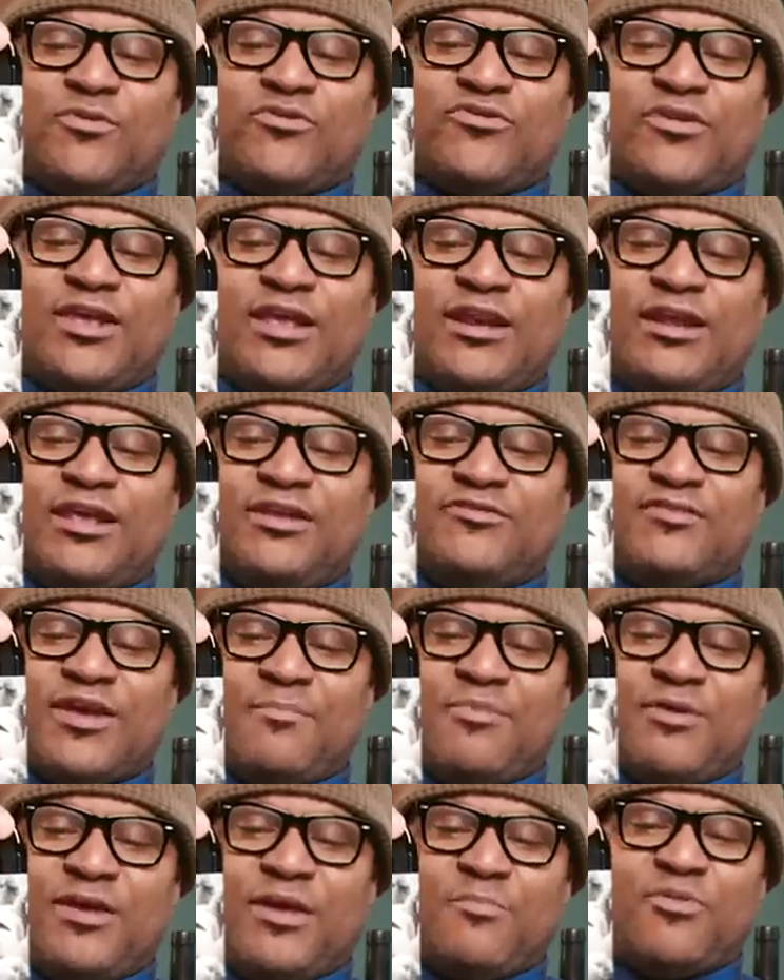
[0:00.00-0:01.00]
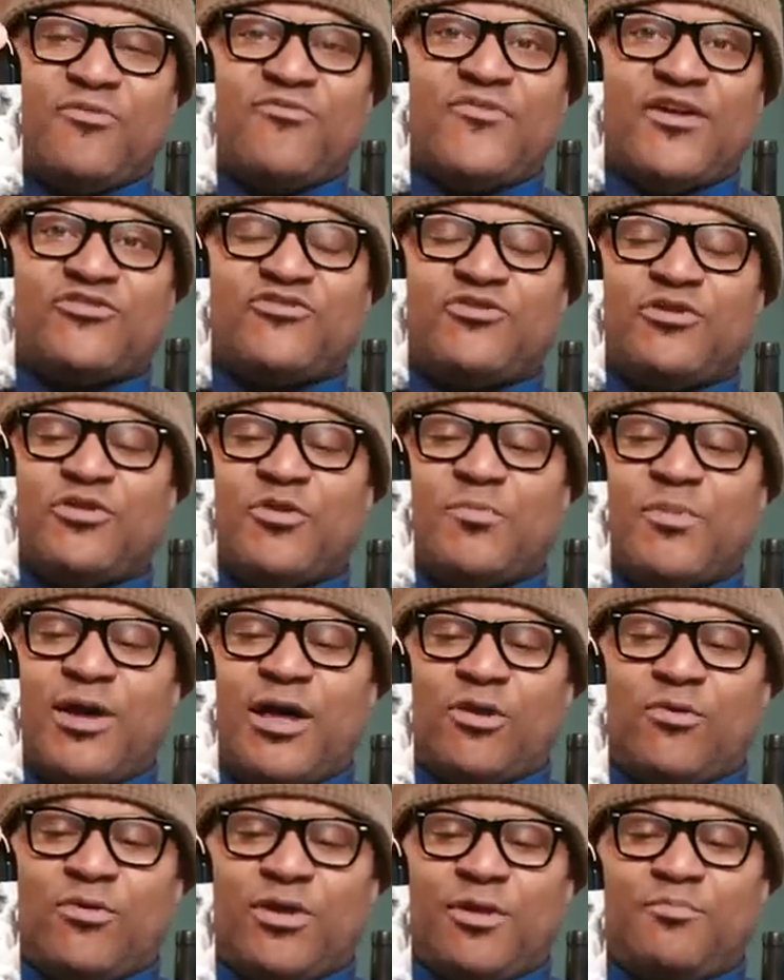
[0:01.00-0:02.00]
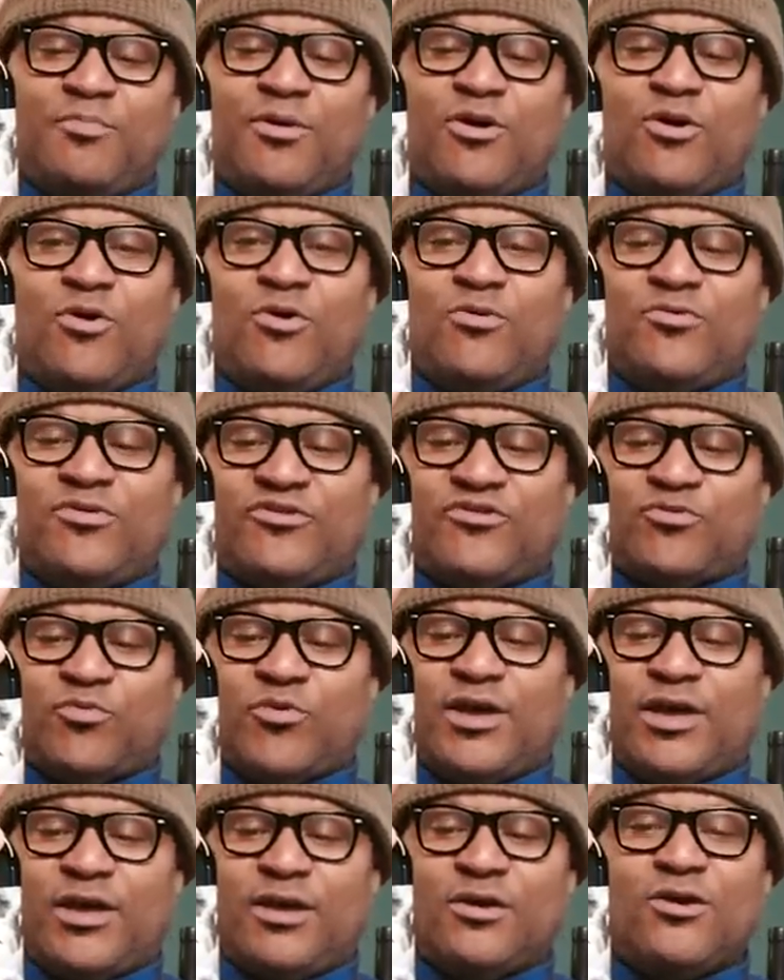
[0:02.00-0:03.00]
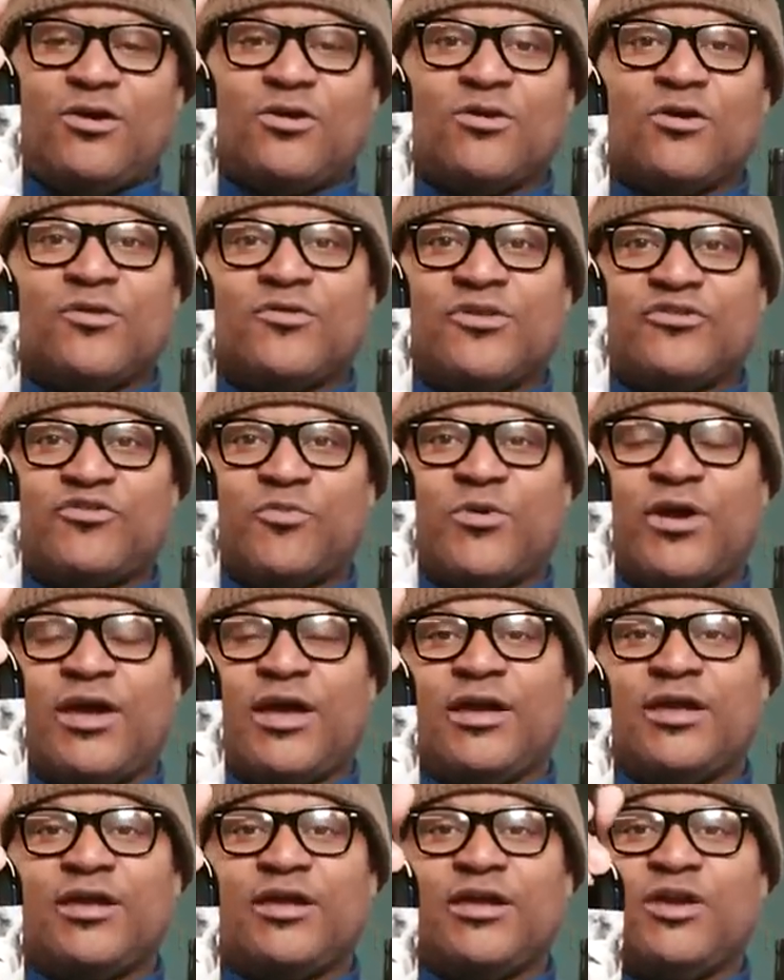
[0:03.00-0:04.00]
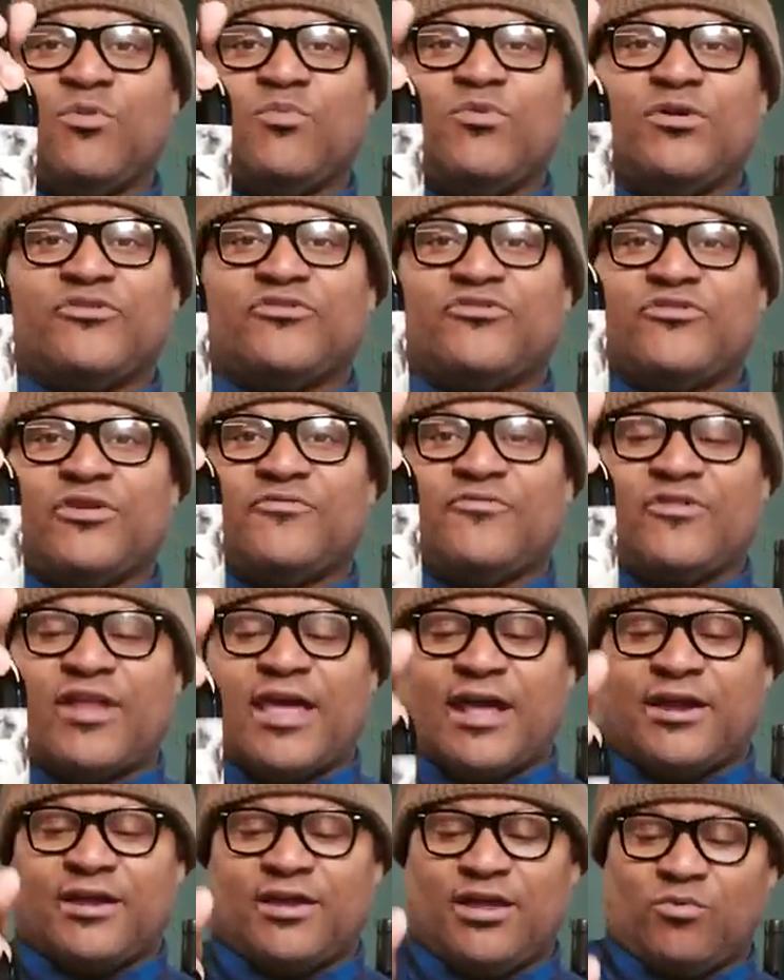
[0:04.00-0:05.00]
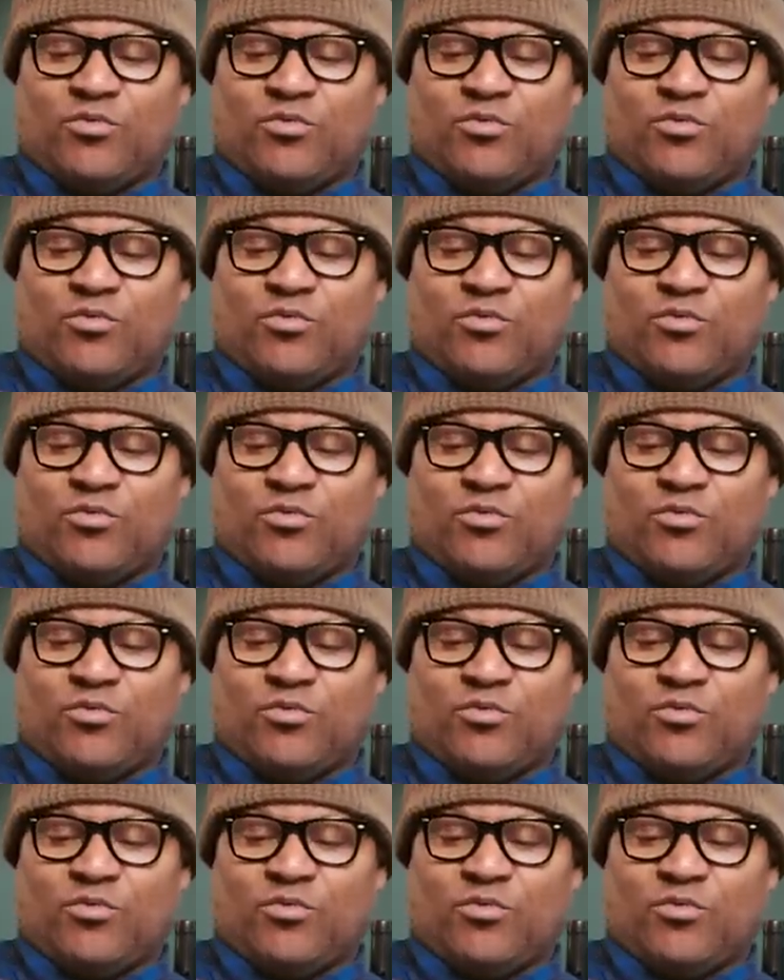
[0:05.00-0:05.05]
was any type of imperfection in the bottle, it bowed this way or this way, it wouldn't sit flat.